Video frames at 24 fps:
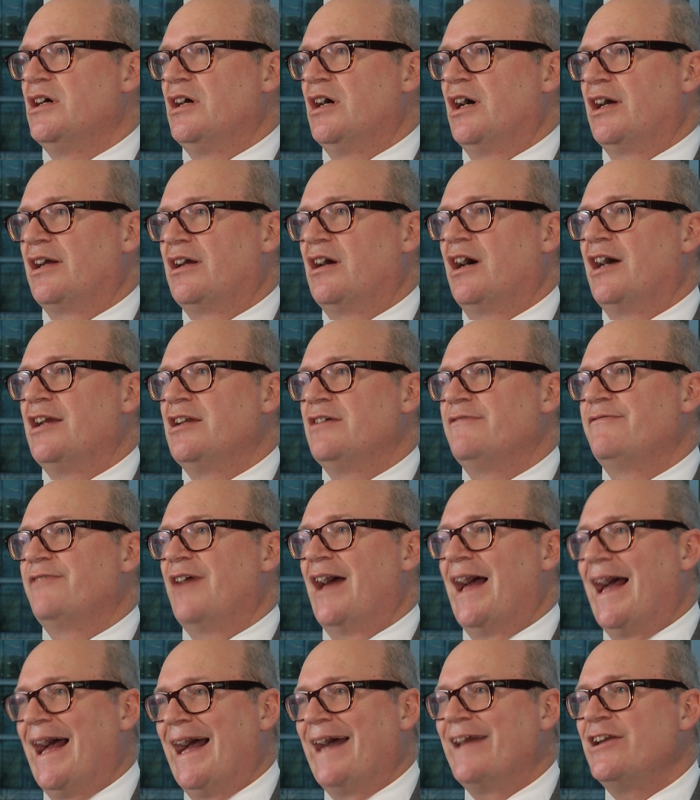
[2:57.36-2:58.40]
a kind of
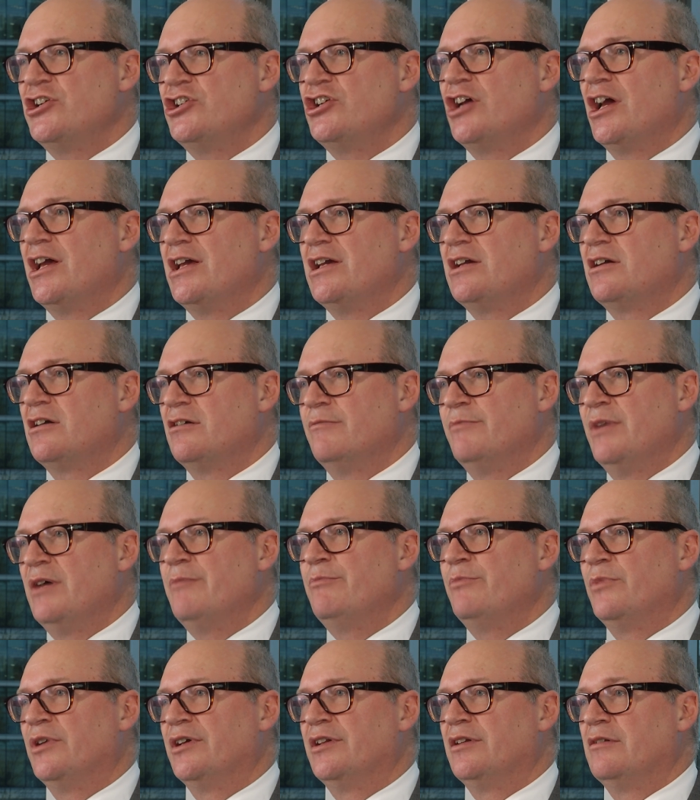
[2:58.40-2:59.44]
handshake
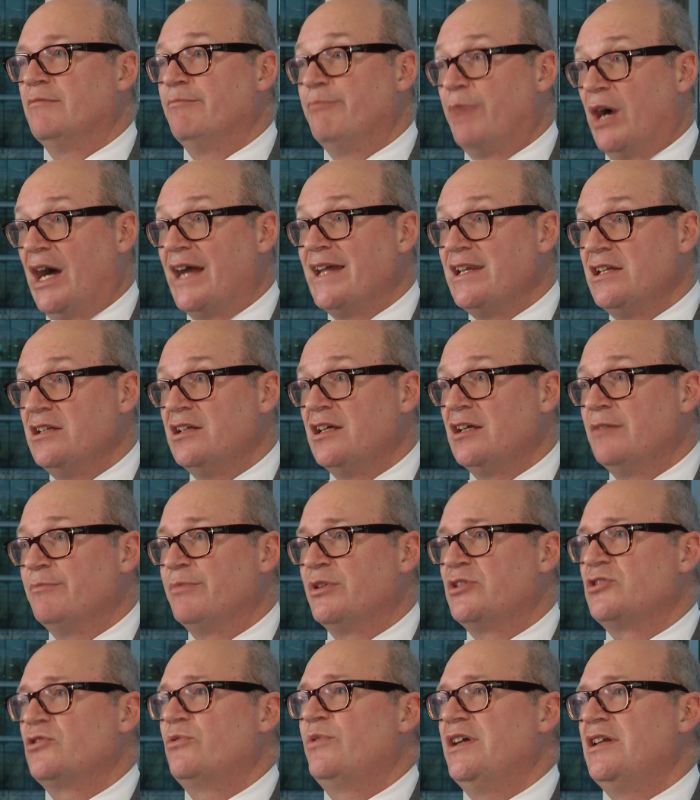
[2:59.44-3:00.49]
commitment binding
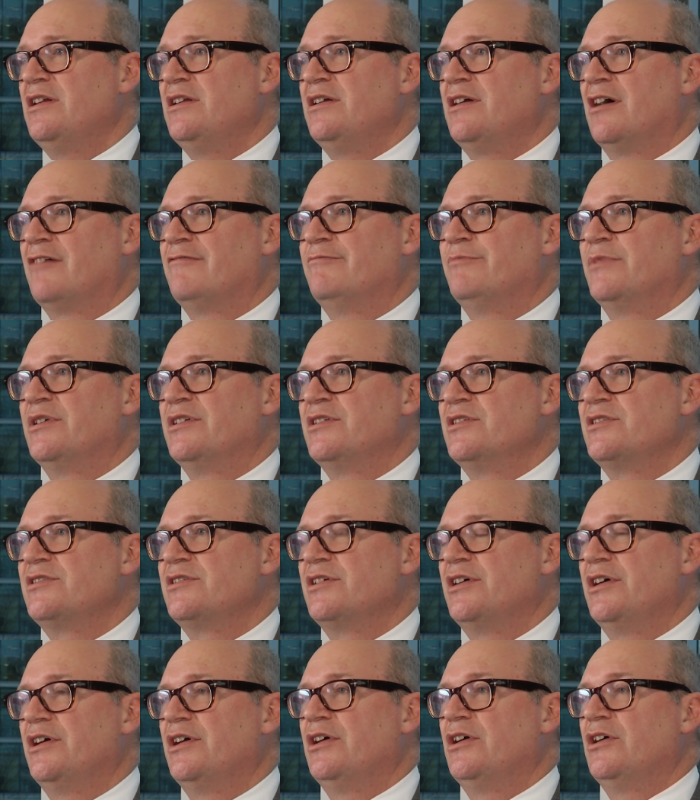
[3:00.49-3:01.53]
between governments
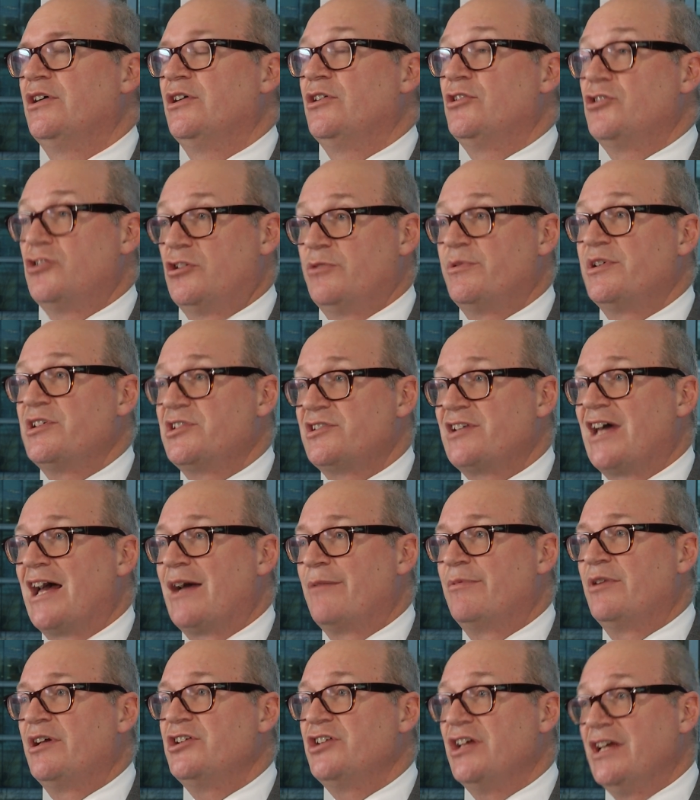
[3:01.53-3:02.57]
to
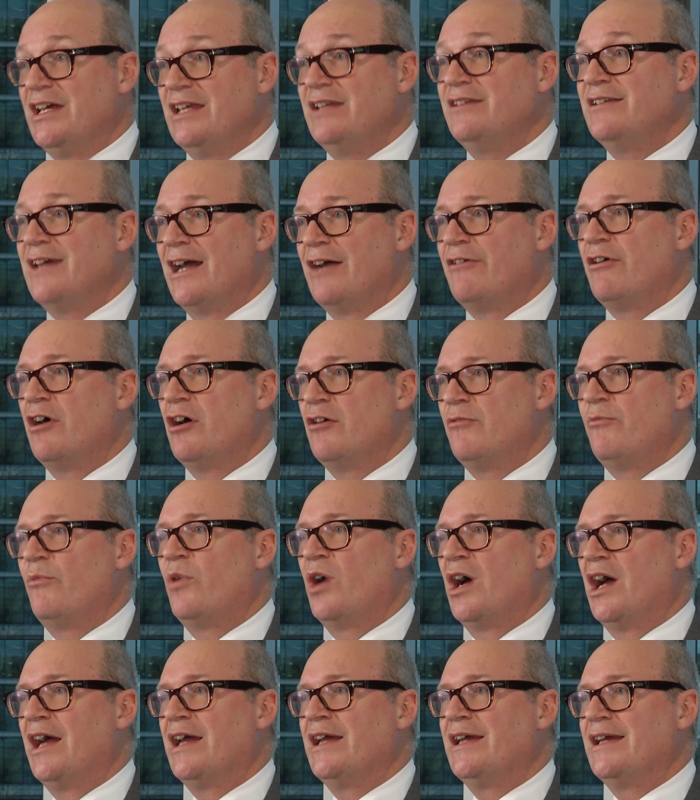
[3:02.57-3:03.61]
establish in their own
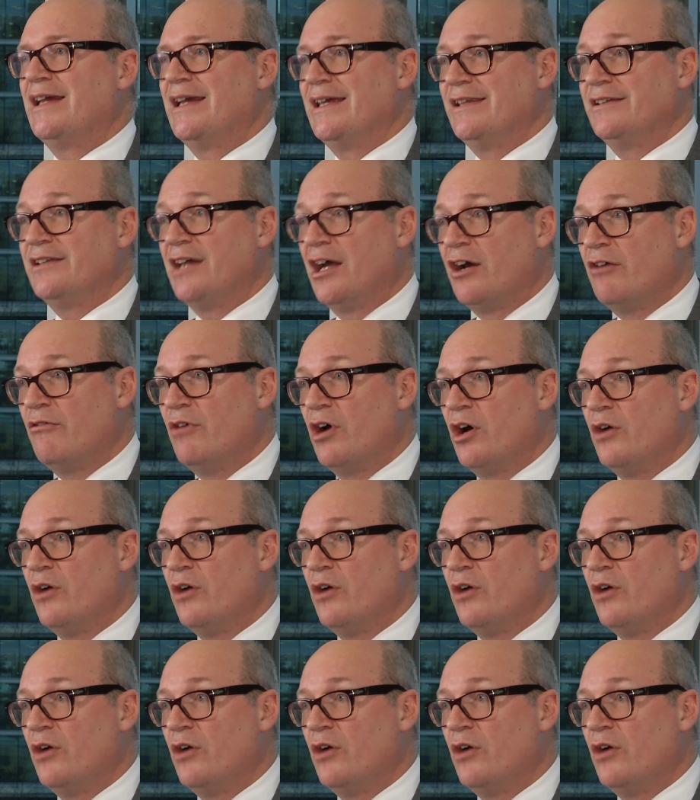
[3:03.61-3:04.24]
way, in their